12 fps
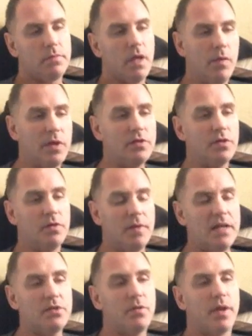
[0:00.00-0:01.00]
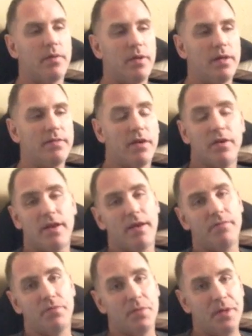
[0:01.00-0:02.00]
And when I started rescuing, I realized I couldn't
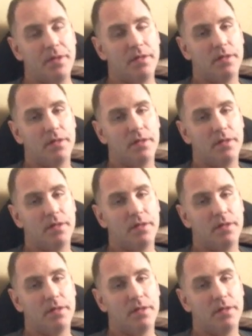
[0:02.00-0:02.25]
have 3.